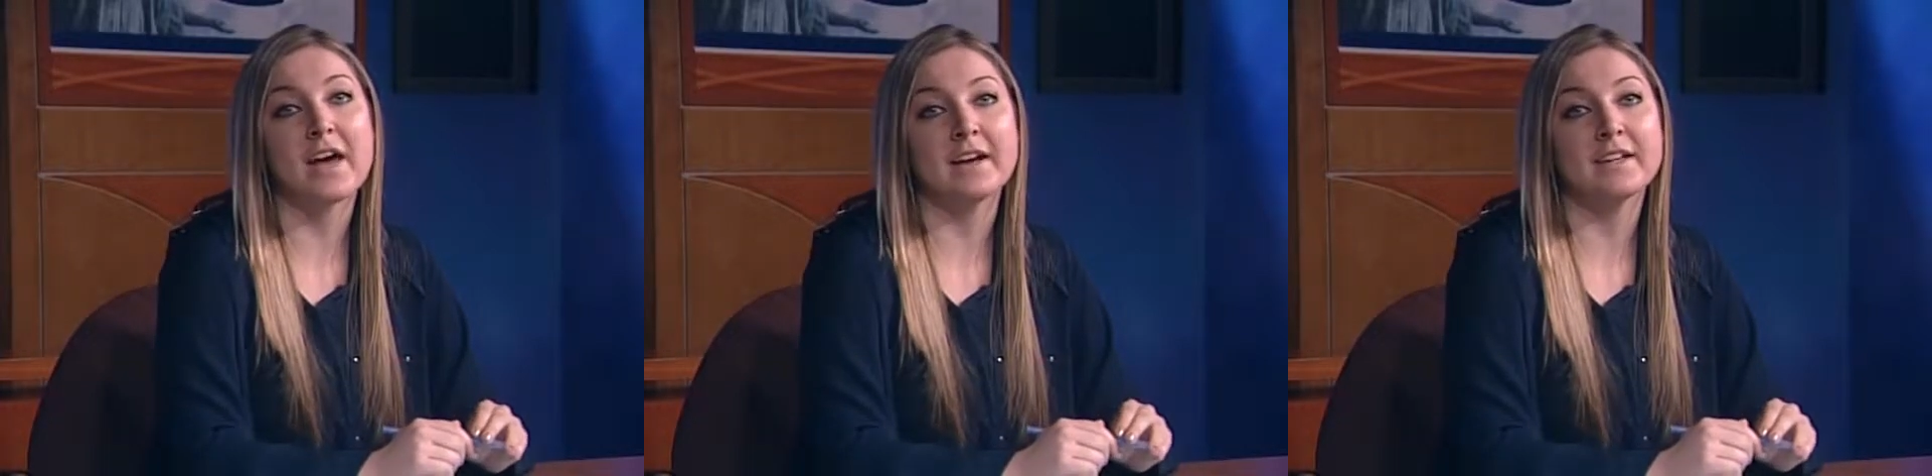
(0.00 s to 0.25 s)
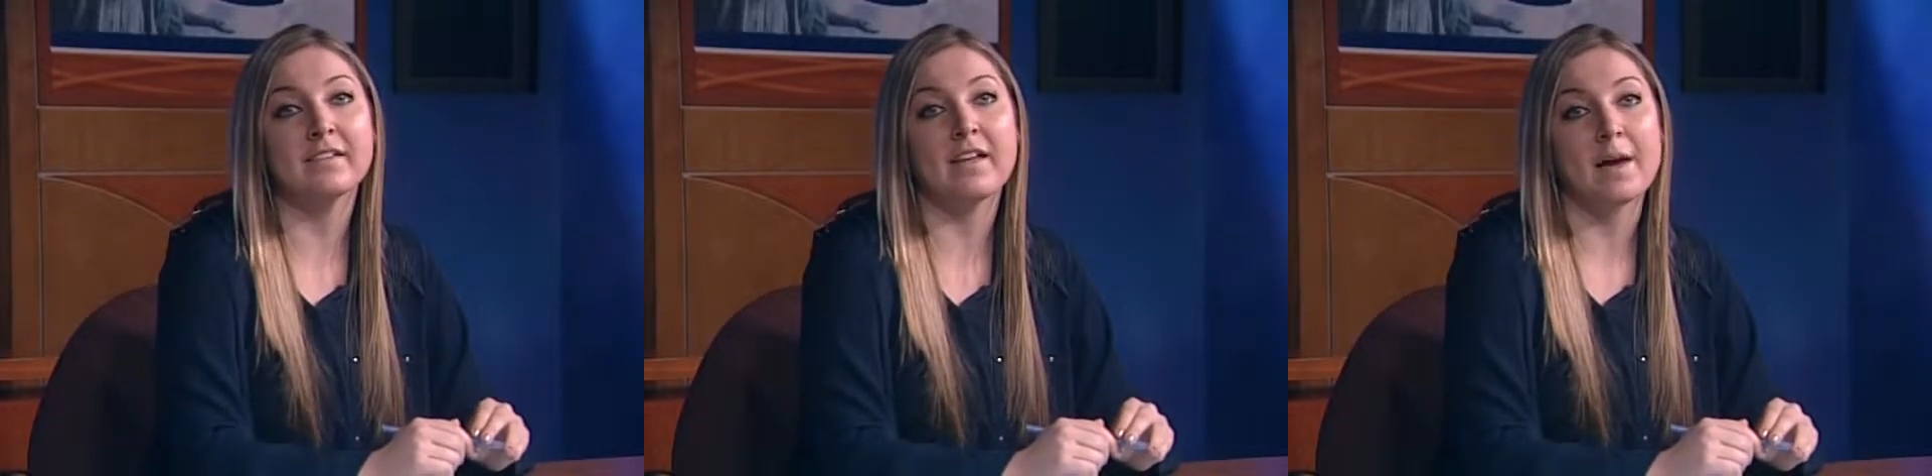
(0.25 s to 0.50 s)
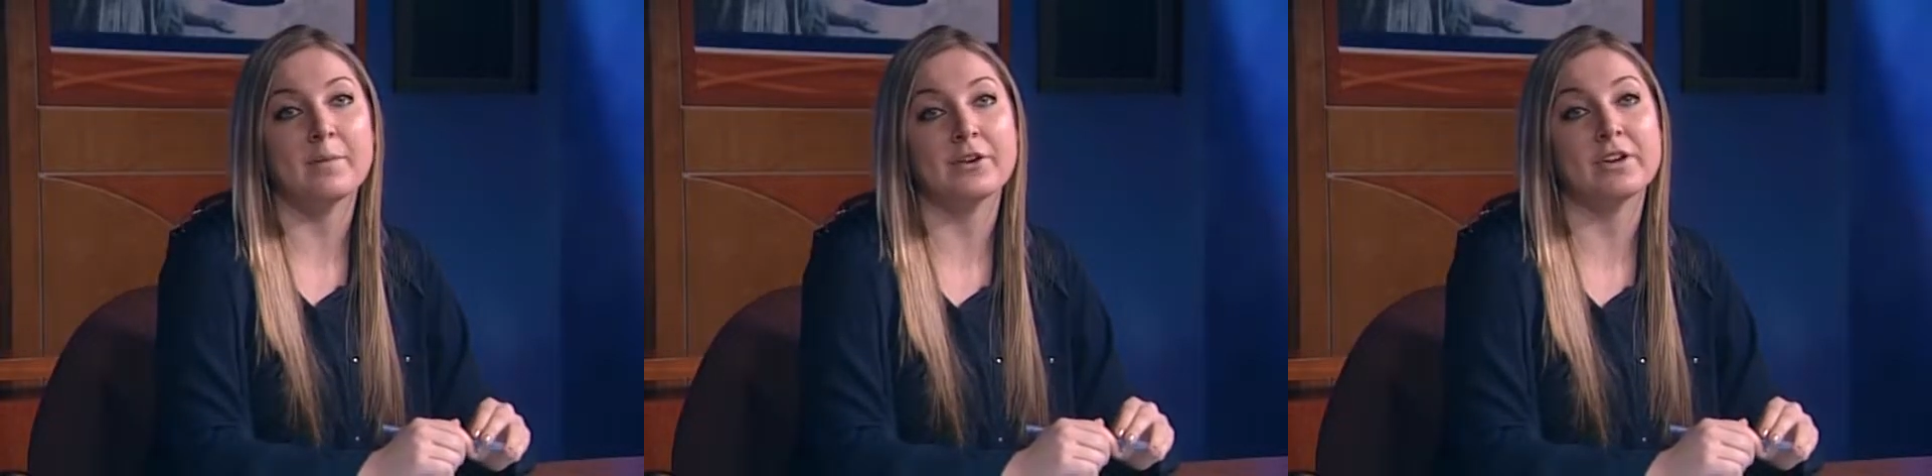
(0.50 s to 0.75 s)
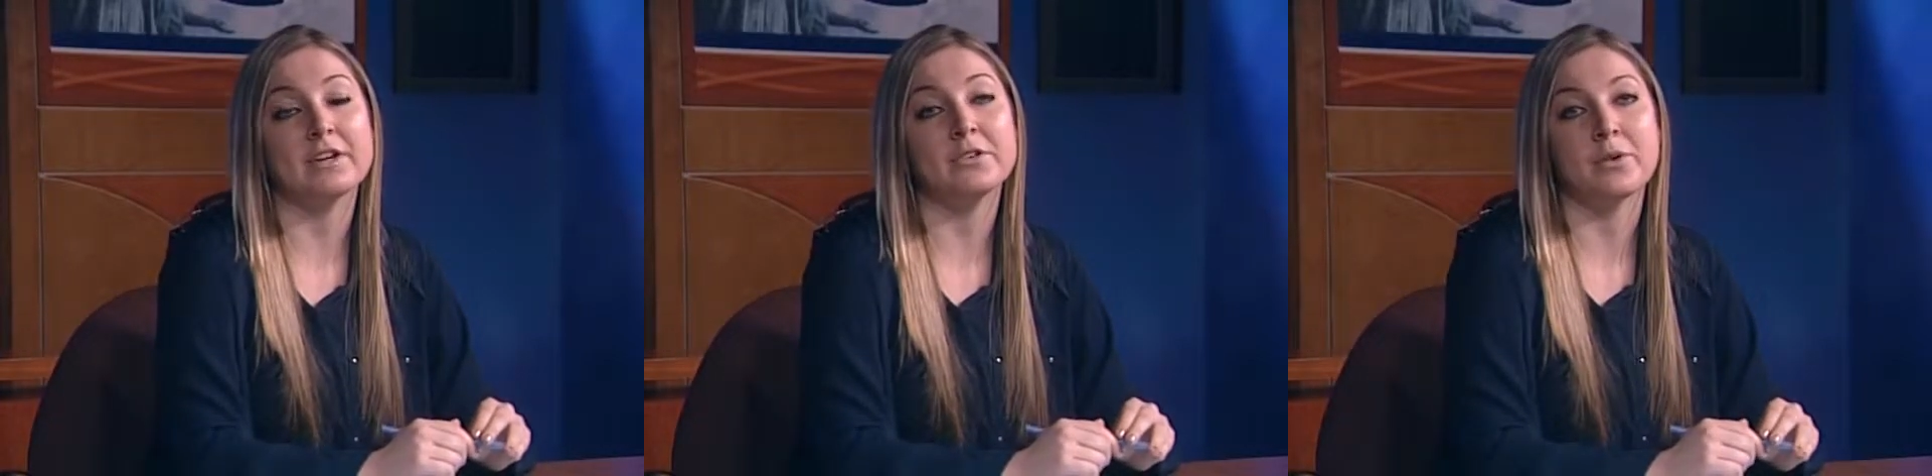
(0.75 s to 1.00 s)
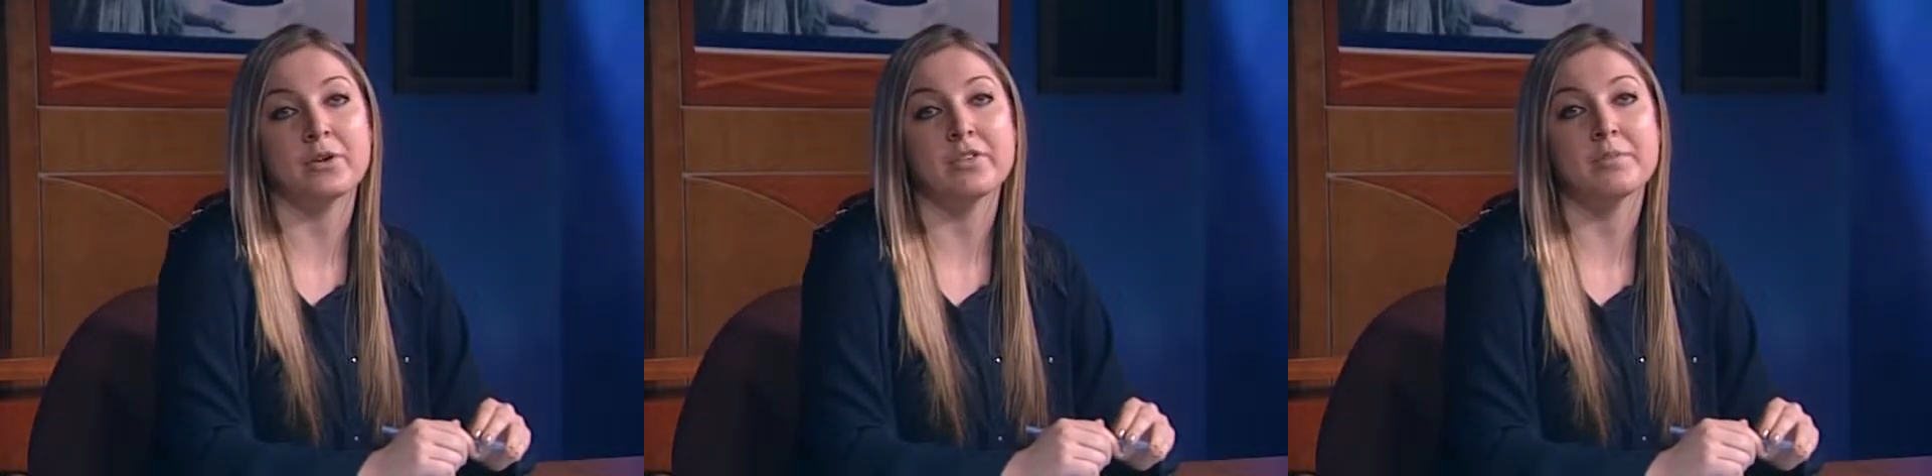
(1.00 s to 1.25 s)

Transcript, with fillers: any library in North